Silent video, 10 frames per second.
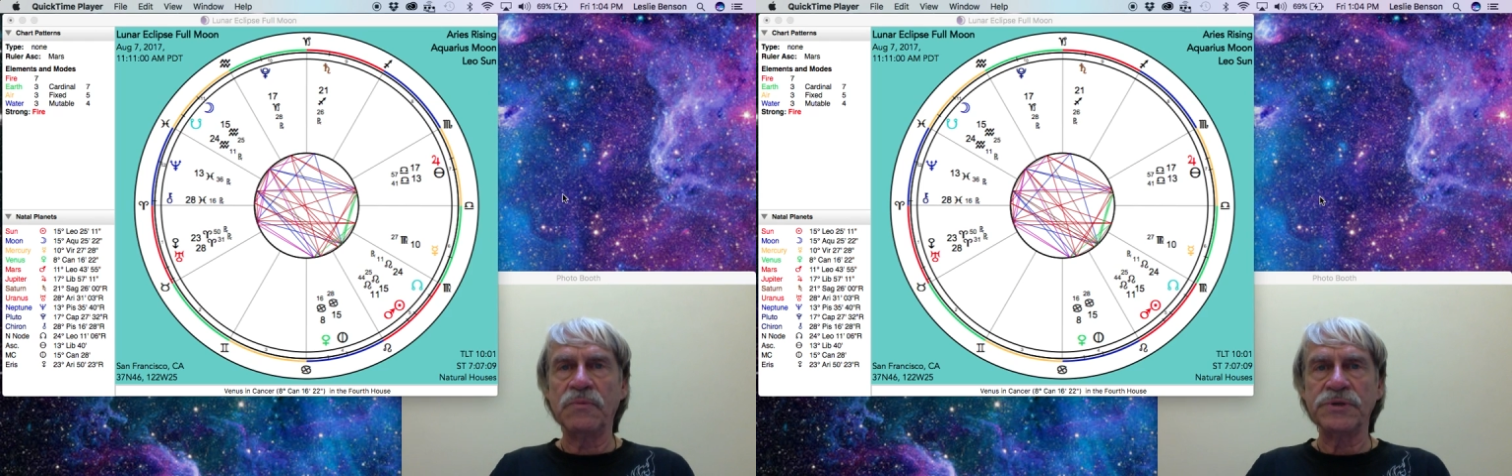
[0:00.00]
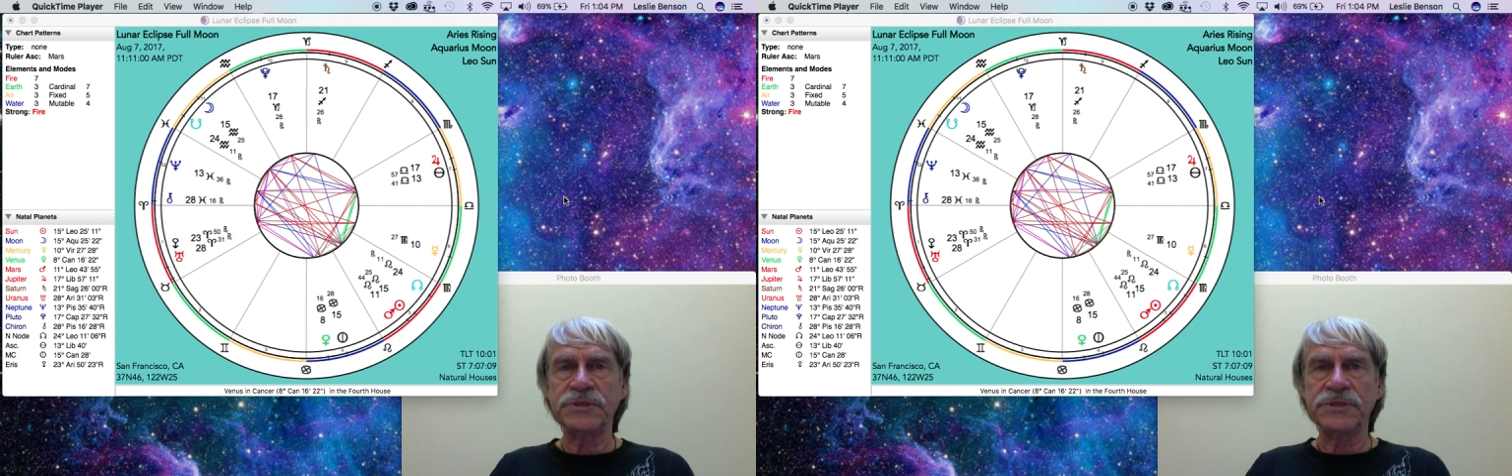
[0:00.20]

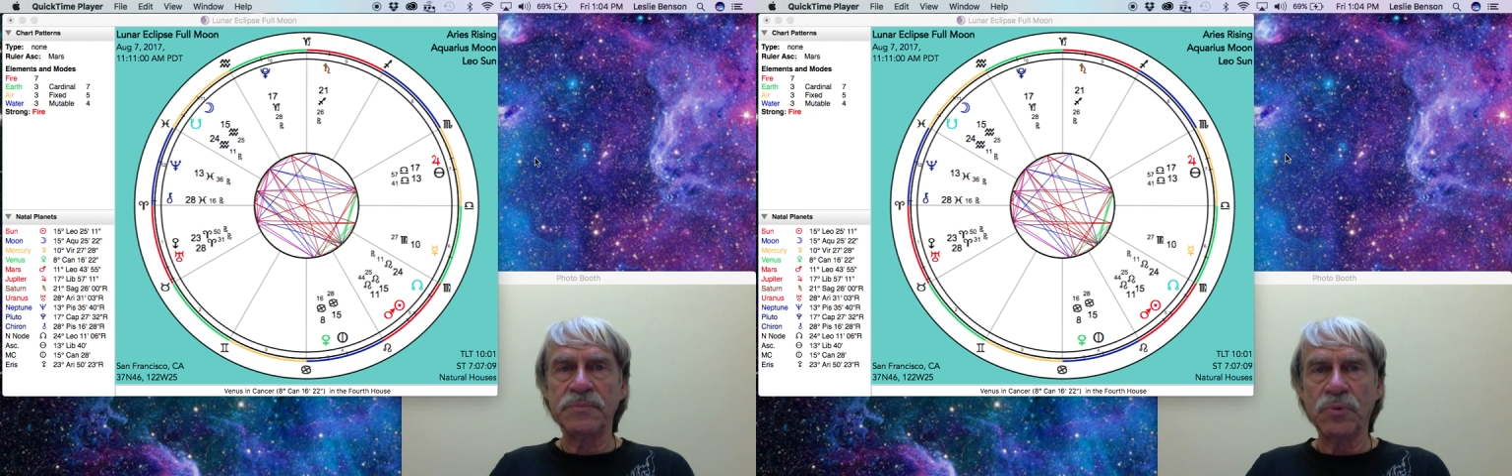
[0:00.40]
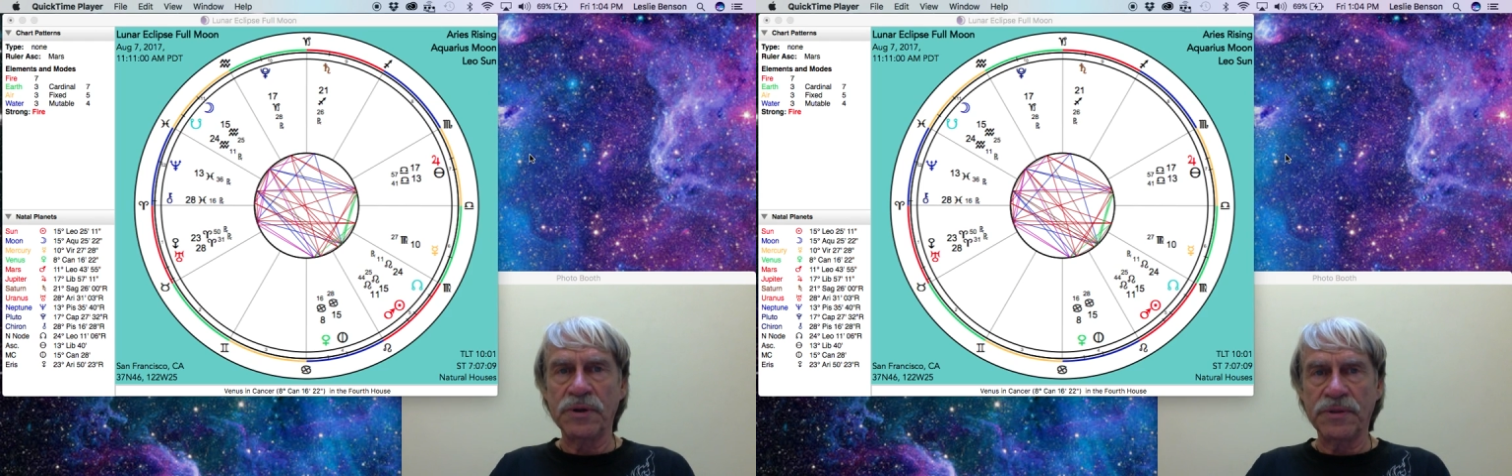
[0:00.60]
which is the
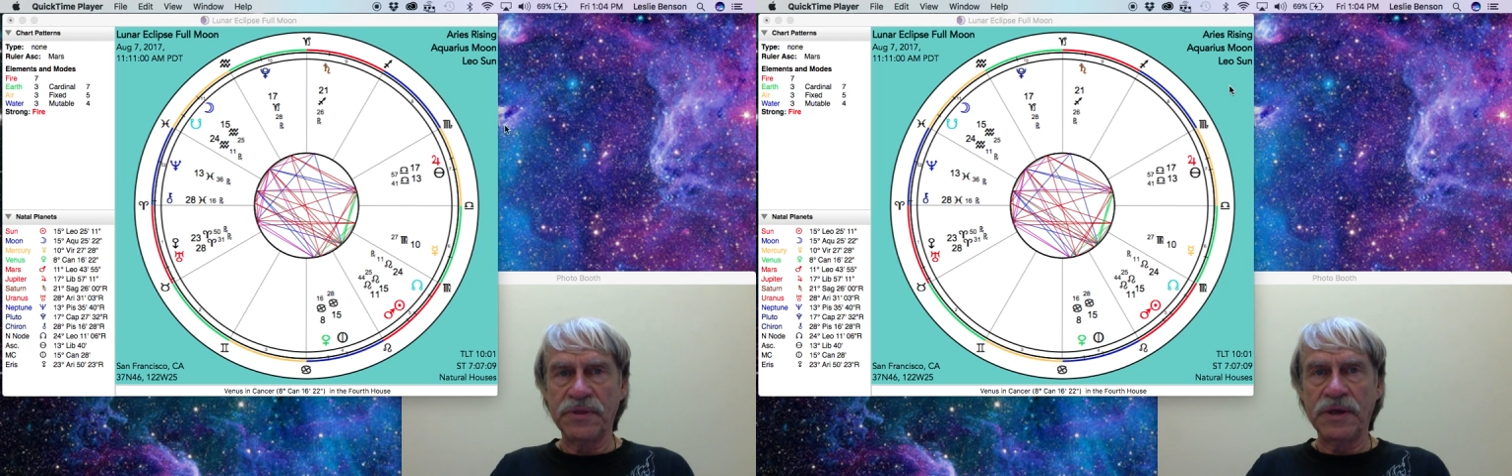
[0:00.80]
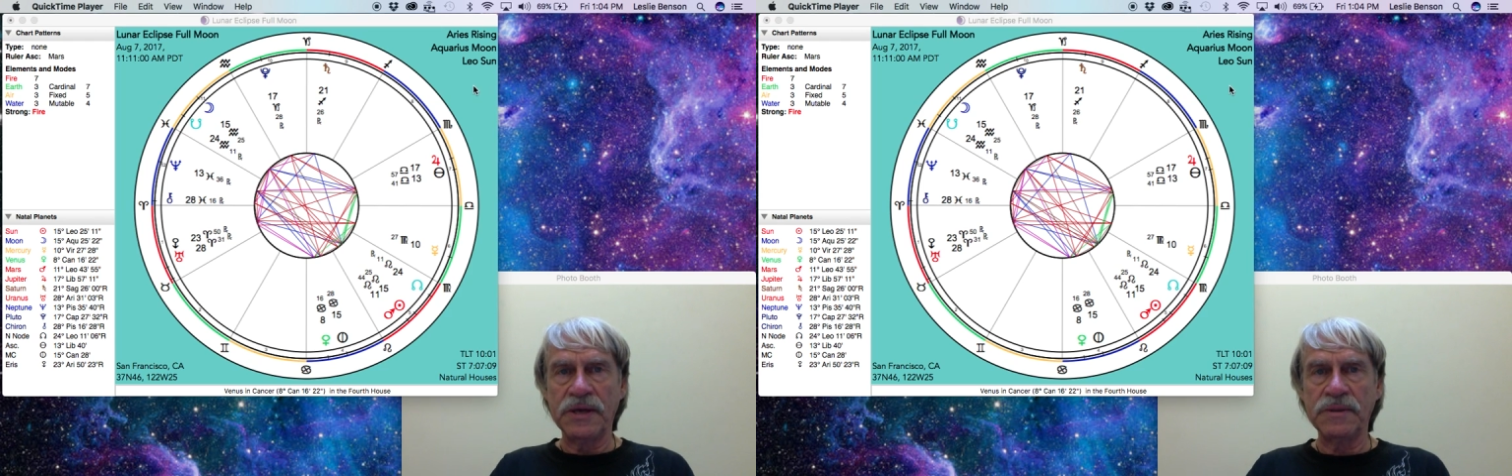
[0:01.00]
important
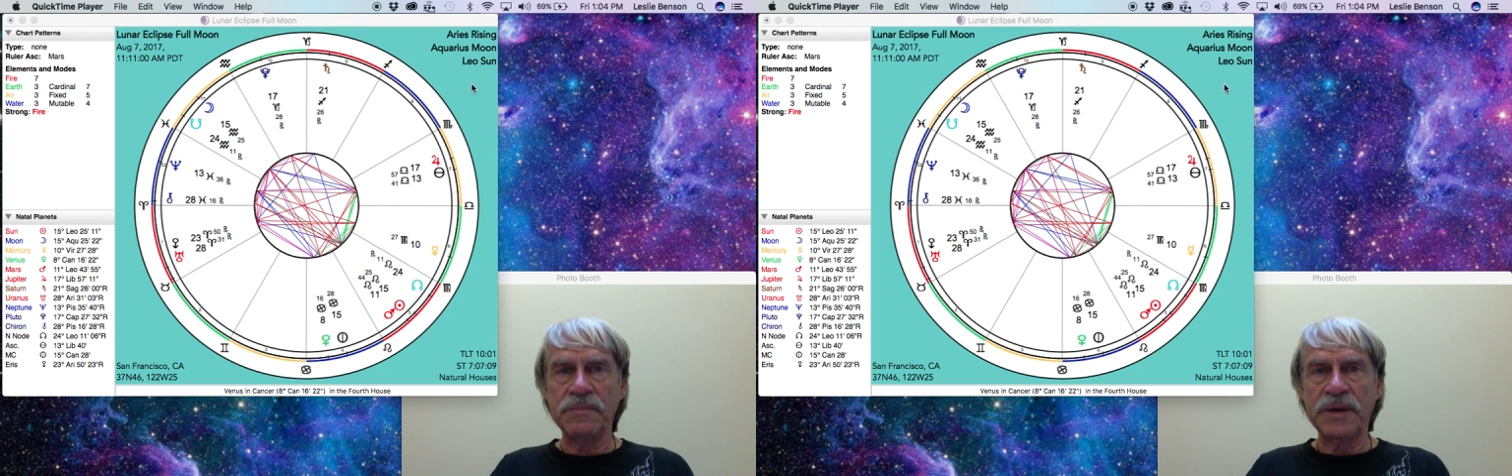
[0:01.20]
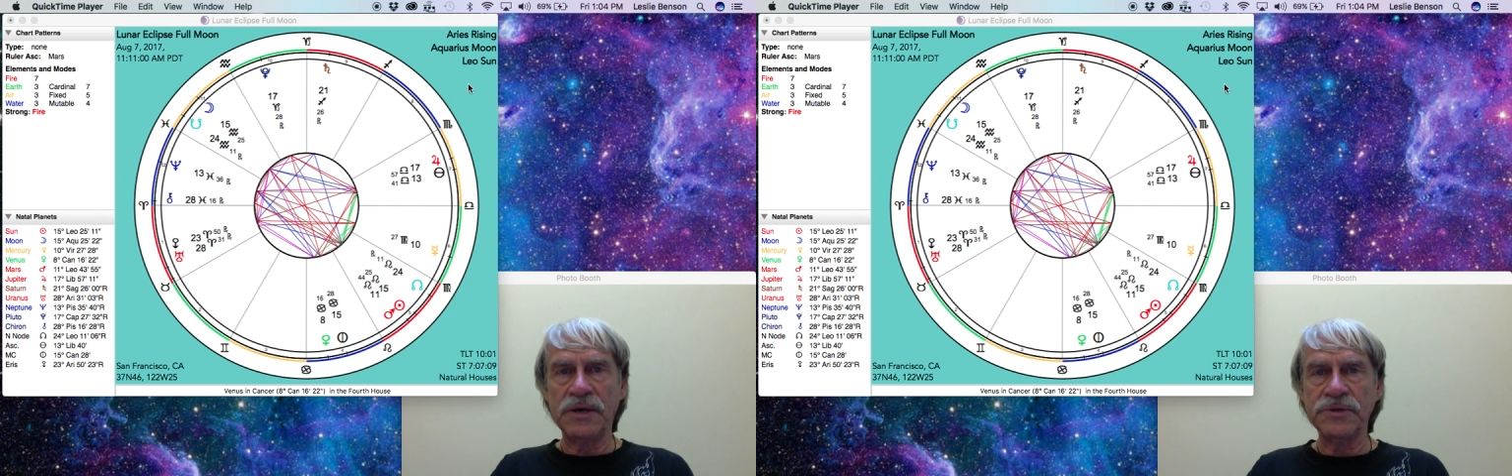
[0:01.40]
thing, and the
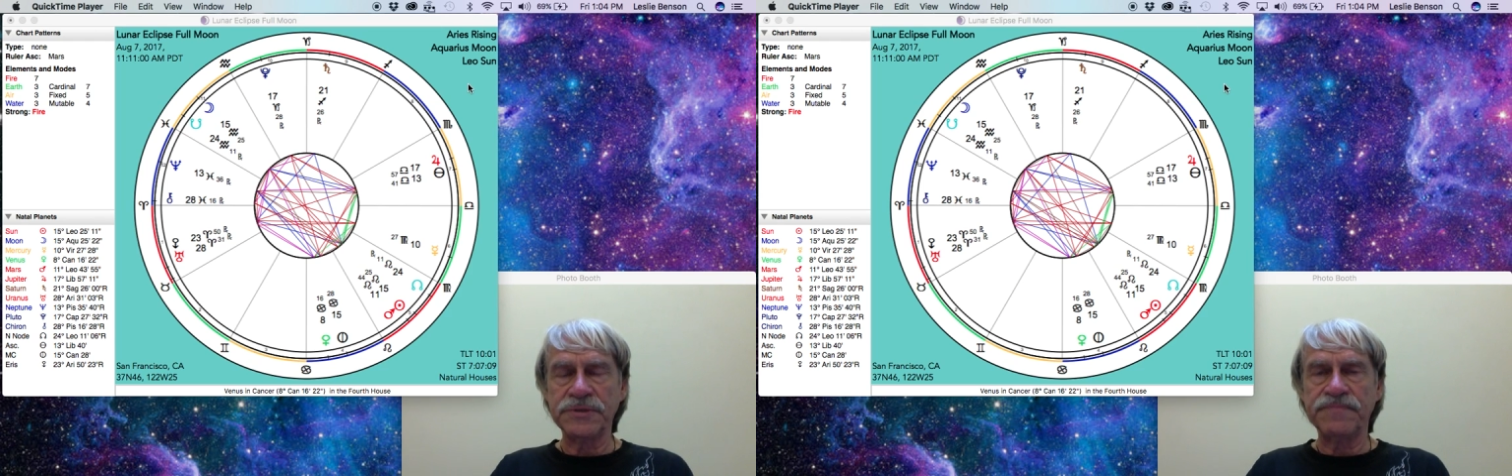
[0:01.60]
mouse.